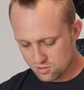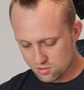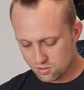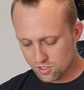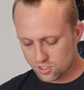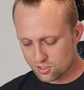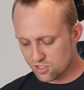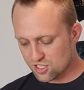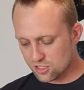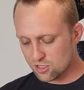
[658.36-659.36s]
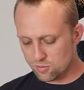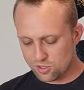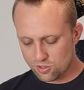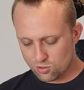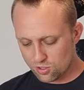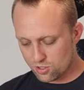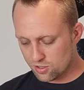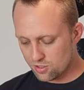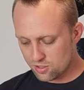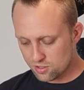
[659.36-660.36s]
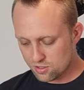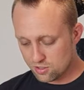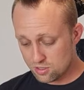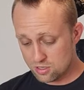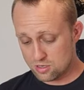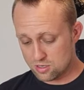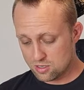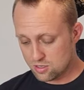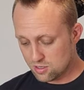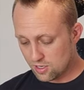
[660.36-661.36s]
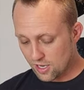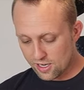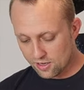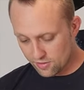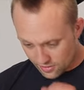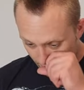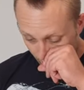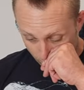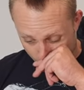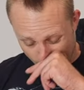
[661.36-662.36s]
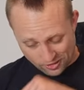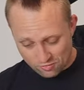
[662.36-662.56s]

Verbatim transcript: Okay, so this is going to be the order I got right now, I think.